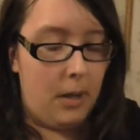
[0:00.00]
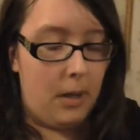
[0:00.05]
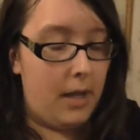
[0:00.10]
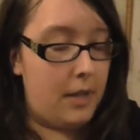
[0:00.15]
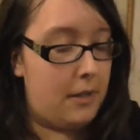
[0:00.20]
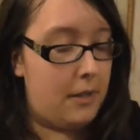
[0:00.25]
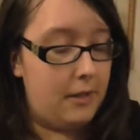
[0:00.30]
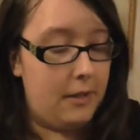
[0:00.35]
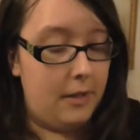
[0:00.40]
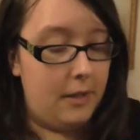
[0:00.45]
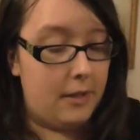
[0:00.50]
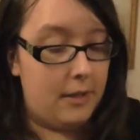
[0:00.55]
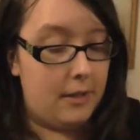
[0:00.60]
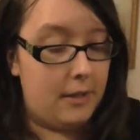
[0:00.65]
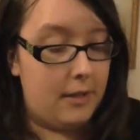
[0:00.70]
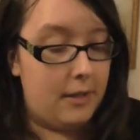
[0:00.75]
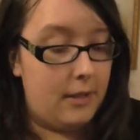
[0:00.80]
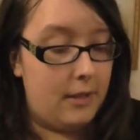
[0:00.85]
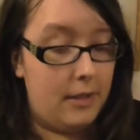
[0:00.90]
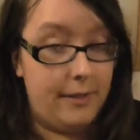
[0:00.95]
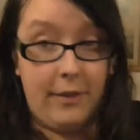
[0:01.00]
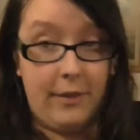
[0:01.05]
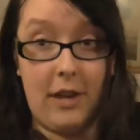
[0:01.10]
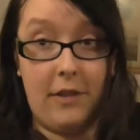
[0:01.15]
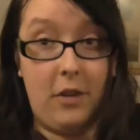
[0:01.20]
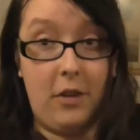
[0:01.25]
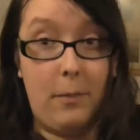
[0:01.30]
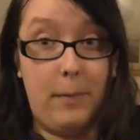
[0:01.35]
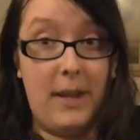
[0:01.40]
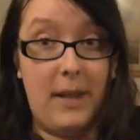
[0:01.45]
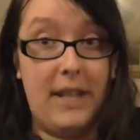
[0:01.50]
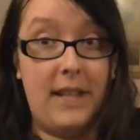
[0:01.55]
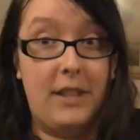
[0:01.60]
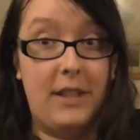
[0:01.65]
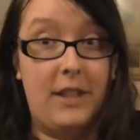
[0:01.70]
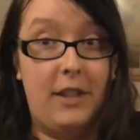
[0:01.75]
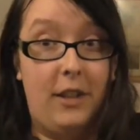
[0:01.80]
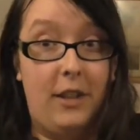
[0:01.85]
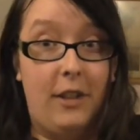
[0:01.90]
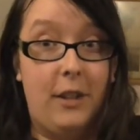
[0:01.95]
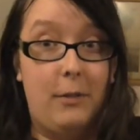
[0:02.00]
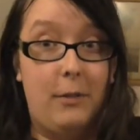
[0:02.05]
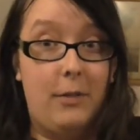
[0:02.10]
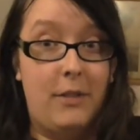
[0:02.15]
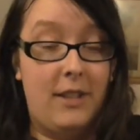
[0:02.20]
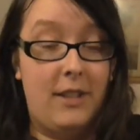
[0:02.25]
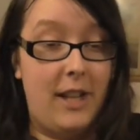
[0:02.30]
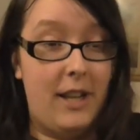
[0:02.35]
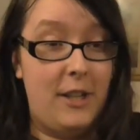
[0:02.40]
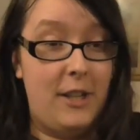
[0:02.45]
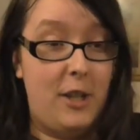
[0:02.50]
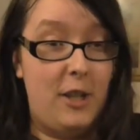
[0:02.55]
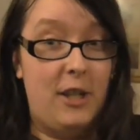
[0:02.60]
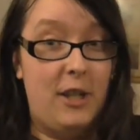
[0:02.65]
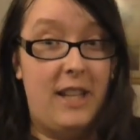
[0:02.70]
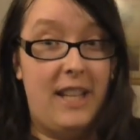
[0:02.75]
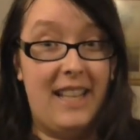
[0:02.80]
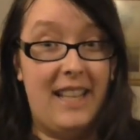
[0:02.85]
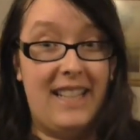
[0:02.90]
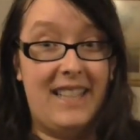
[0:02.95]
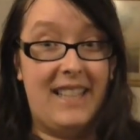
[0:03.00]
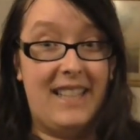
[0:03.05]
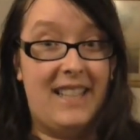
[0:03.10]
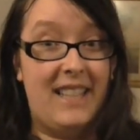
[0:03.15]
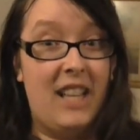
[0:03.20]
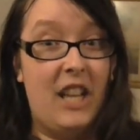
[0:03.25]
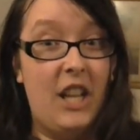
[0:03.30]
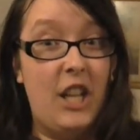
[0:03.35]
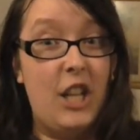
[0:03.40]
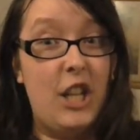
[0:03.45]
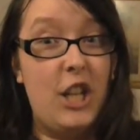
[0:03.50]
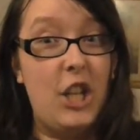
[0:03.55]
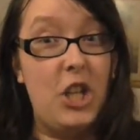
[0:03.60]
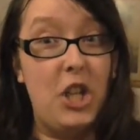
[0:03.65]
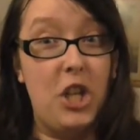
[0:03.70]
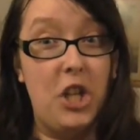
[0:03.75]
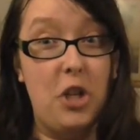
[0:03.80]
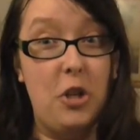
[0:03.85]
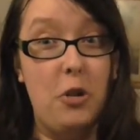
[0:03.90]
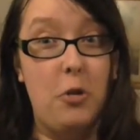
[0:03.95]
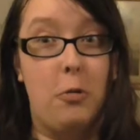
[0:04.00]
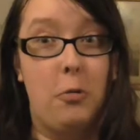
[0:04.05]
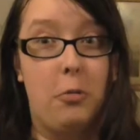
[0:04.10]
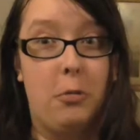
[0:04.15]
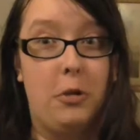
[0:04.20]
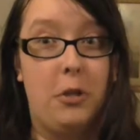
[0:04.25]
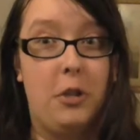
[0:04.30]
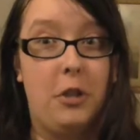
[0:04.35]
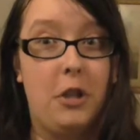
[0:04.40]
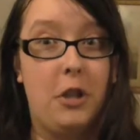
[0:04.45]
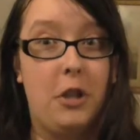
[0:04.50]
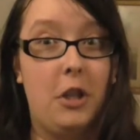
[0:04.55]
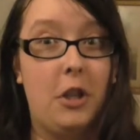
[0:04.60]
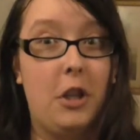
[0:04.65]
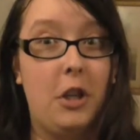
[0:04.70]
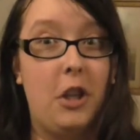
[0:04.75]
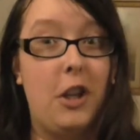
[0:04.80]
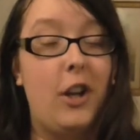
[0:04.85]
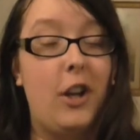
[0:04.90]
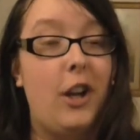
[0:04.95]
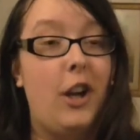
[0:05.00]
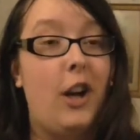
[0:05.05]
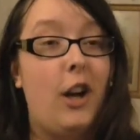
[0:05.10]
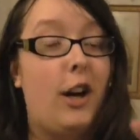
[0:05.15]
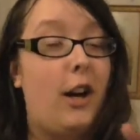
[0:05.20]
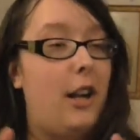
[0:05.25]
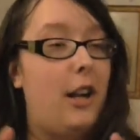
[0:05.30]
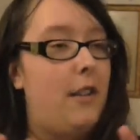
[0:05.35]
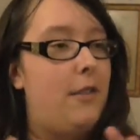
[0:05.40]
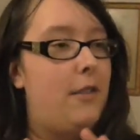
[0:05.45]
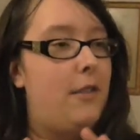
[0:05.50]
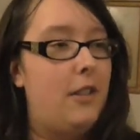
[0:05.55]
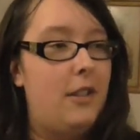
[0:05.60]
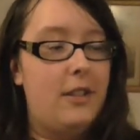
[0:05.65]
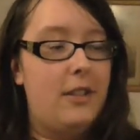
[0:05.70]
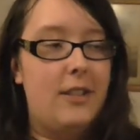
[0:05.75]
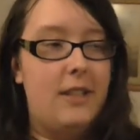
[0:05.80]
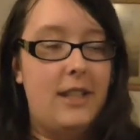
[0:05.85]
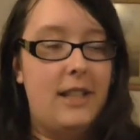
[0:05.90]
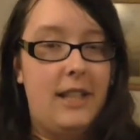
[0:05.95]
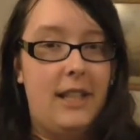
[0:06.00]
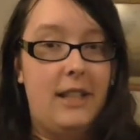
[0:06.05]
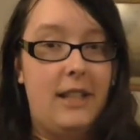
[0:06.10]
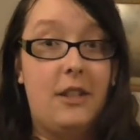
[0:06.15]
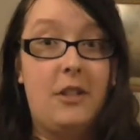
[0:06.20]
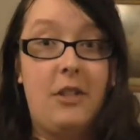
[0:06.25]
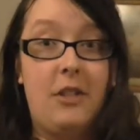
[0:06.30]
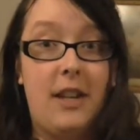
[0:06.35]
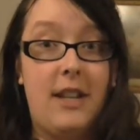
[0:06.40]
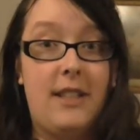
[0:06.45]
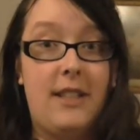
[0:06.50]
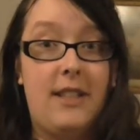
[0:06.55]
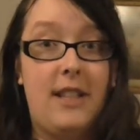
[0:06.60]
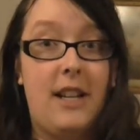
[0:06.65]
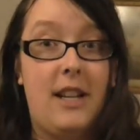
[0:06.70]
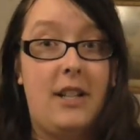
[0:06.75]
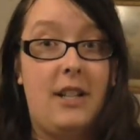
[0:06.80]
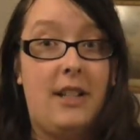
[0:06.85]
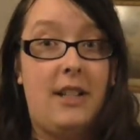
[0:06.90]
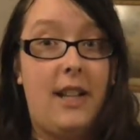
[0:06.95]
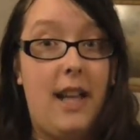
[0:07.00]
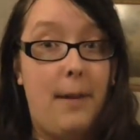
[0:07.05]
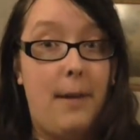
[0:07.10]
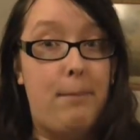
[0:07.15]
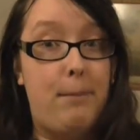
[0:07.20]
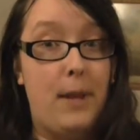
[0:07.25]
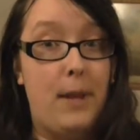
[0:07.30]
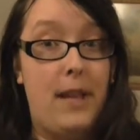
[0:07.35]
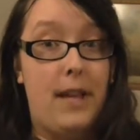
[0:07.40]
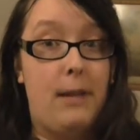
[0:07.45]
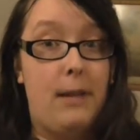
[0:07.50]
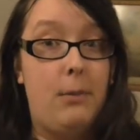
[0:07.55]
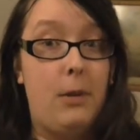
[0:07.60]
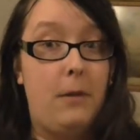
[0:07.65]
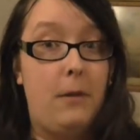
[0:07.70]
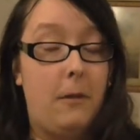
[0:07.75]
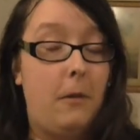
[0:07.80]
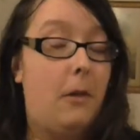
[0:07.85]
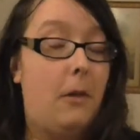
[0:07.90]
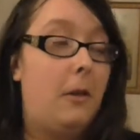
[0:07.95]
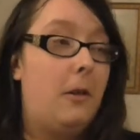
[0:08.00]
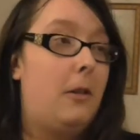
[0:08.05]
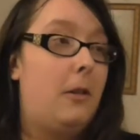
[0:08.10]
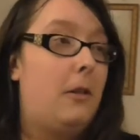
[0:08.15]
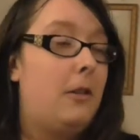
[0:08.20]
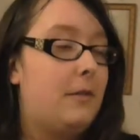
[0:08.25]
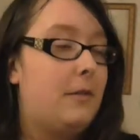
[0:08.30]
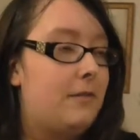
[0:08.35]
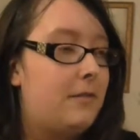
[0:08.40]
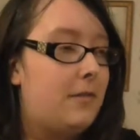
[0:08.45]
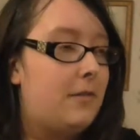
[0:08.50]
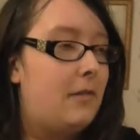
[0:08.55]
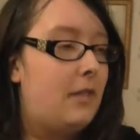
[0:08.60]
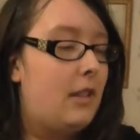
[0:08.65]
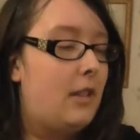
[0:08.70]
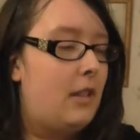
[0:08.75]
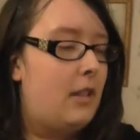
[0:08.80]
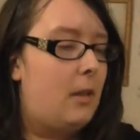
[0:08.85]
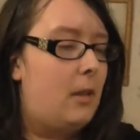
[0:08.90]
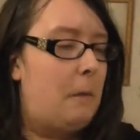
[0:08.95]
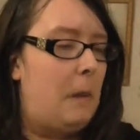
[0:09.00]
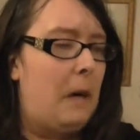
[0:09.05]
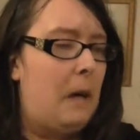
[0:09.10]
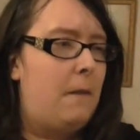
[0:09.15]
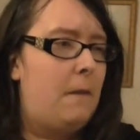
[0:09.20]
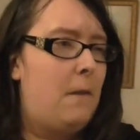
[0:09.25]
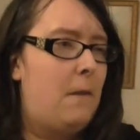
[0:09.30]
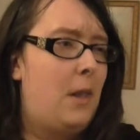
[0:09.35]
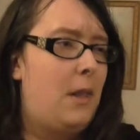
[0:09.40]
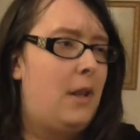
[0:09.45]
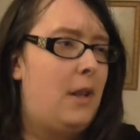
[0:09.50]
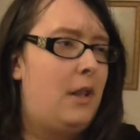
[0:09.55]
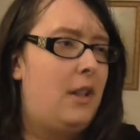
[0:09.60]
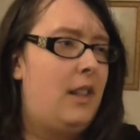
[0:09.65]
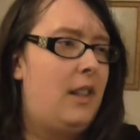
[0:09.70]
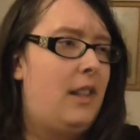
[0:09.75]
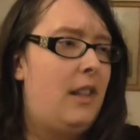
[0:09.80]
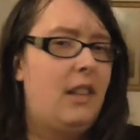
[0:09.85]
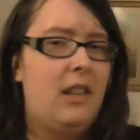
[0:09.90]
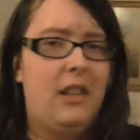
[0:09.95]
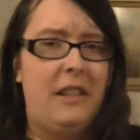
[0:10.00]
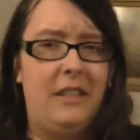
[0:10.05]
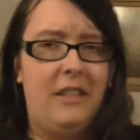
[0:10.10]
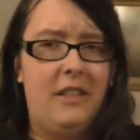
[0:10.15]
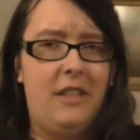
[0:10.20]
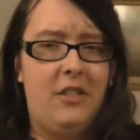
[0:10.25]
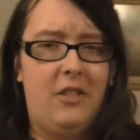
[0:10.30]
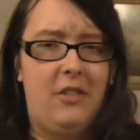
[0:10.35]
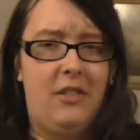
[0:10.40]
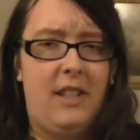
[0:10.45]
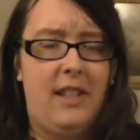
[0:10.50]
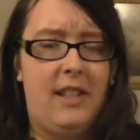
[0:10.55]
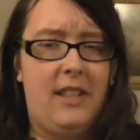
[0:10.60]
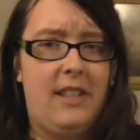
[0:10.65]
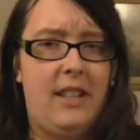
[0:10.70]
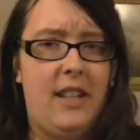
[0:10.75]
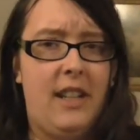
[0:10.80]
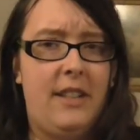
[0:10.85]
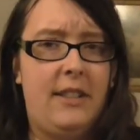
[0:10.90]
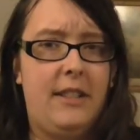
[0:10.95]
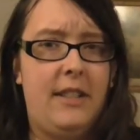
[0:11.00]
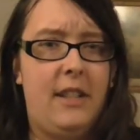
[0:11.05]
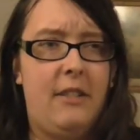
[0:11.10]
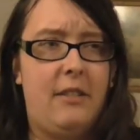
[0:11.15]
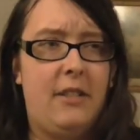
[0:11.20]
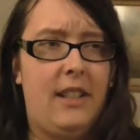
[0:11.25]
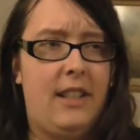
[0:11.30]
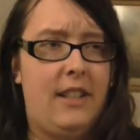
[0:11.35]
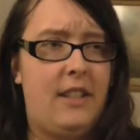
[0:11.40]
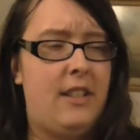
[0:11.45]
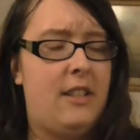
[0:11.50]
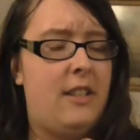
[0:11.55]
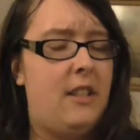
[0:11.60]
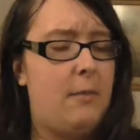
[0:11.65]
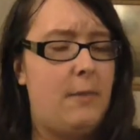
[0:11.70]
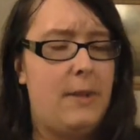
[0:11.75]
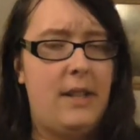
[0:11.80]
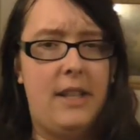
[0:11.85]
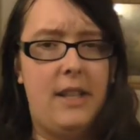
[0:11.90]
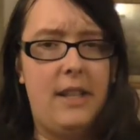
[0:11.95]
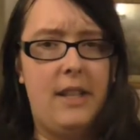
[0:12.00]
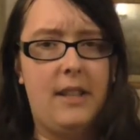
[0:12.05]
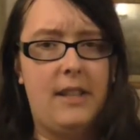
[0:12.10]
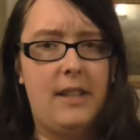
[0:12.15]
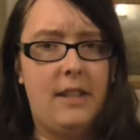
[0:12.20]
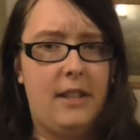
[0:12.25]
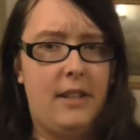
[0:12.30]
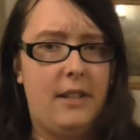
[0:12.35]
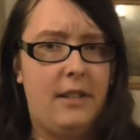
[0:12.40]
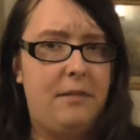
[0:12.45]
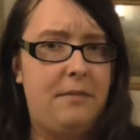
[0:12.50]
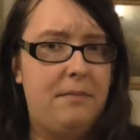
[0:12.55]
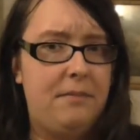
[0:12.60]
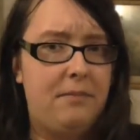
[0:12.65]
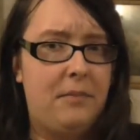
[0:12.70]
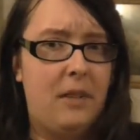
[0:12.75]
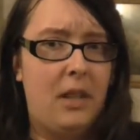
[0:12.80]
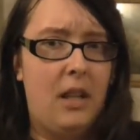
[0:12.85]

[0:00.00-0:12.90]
My goodness, if you've ever been to Nottingham Station, it's huge! I have not seen a train station that big before. Apart from the London train station, that was like so many years ago.